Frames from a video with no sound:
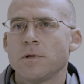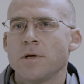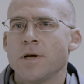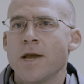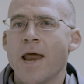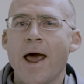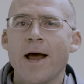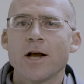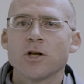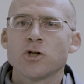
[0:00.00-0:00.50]

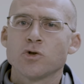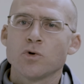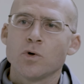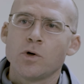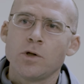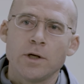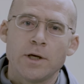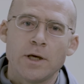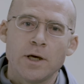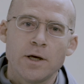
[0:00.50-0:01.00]

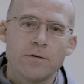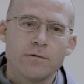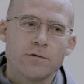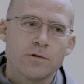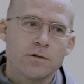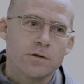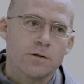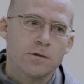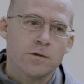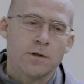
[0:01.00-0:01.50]
natural
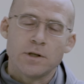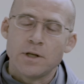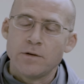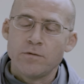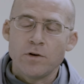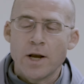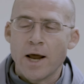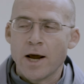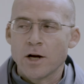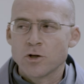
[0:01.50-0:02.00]
gifts, and
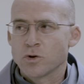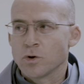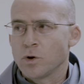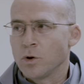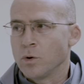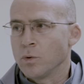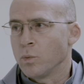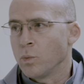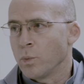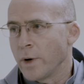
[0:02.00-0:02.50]
even
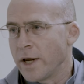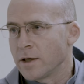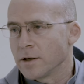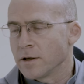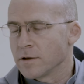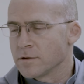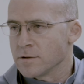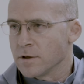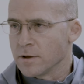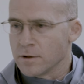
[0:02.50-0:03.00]
natural
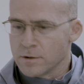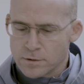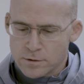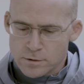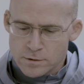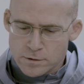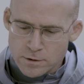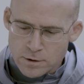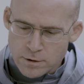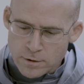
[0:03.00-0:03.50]

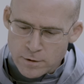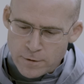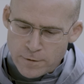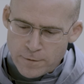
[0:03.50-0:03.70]
weaknesses.